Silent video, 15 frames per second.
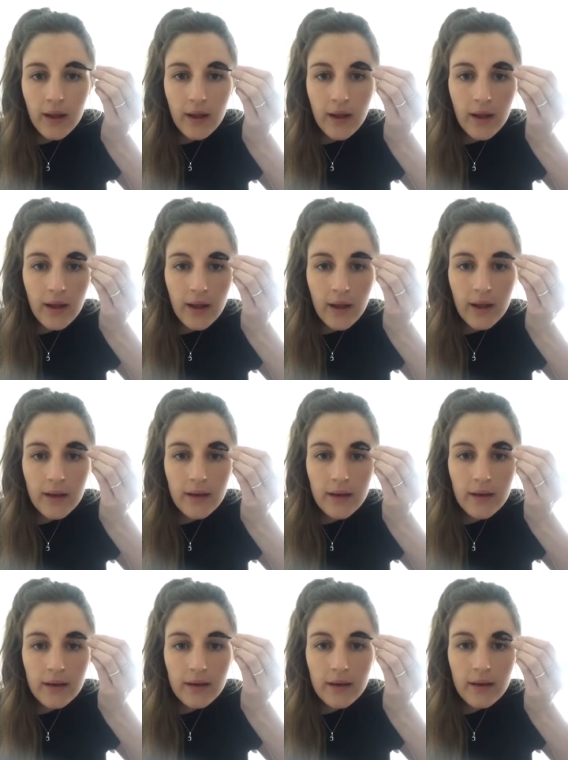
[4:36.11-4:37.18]

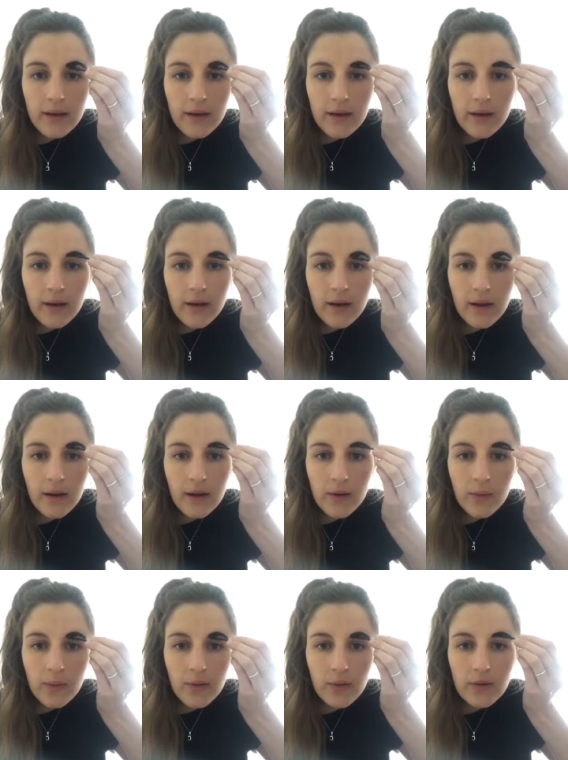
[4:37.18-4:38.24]
And I
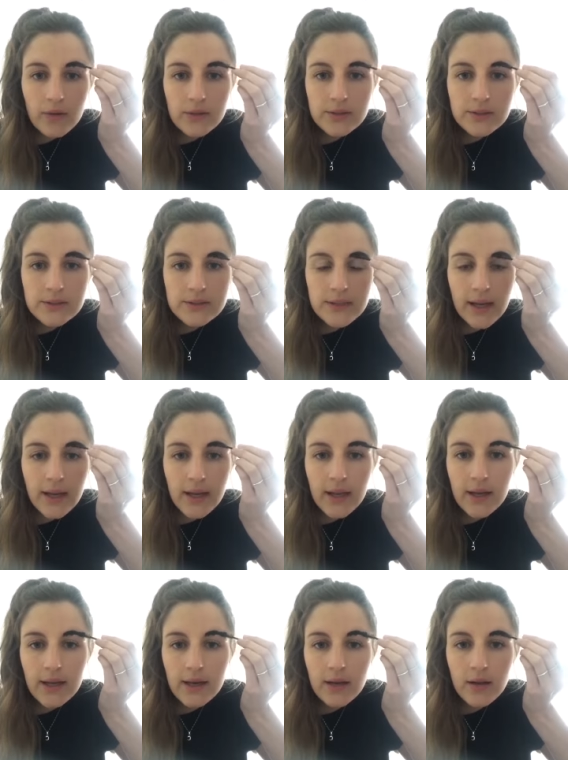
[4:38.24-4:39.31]
will just take a
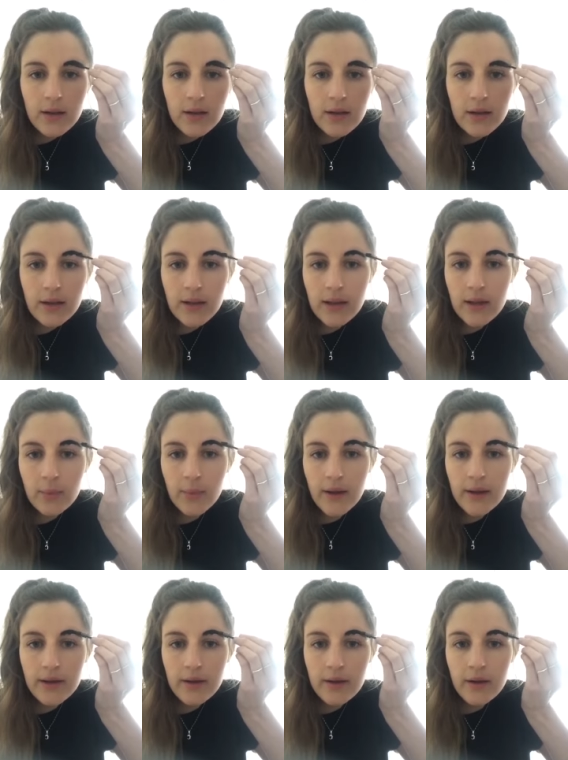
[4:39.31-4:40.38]
little
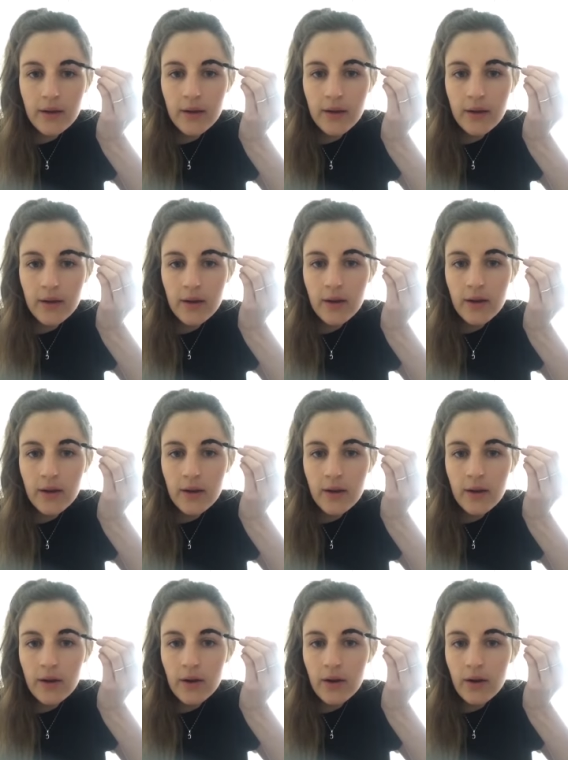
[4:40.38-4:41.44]
earbud
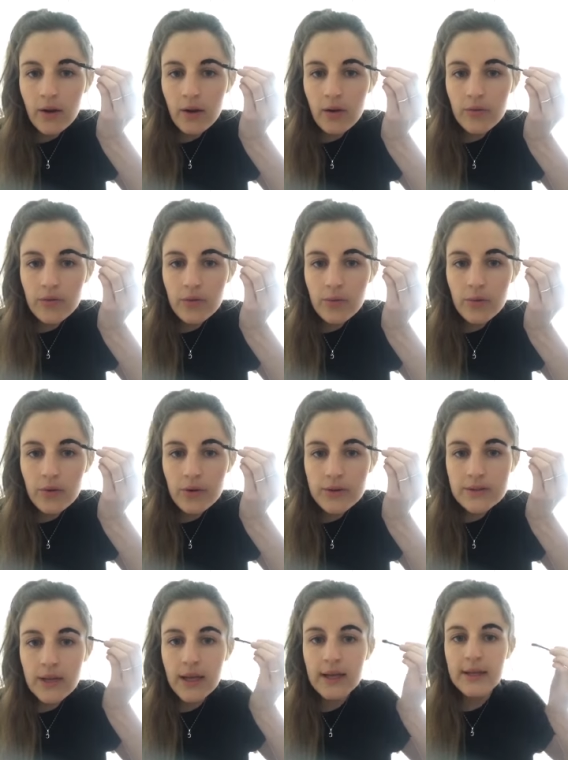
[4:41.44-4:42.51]
afterwards
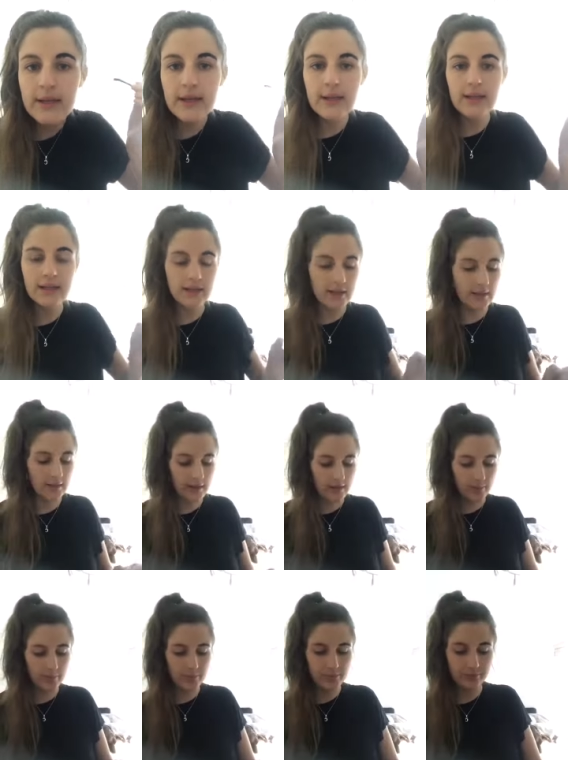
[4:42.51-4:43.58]
and clean that
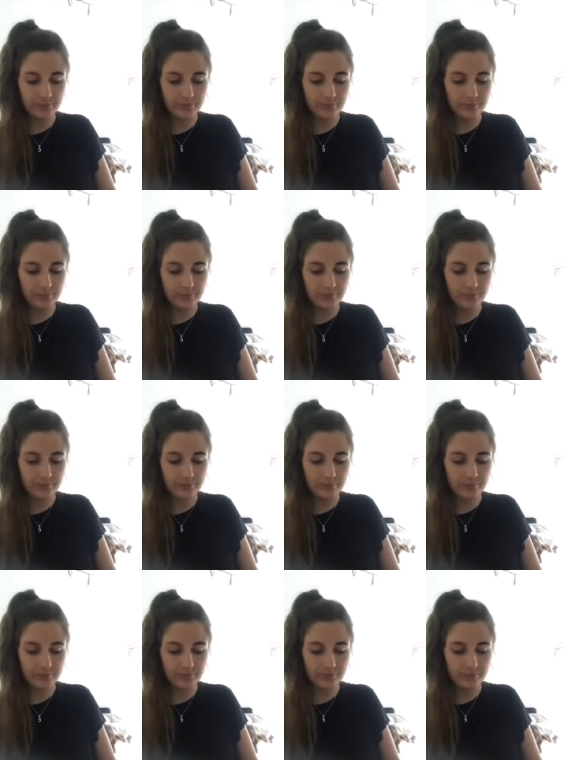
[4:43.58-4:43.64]
up.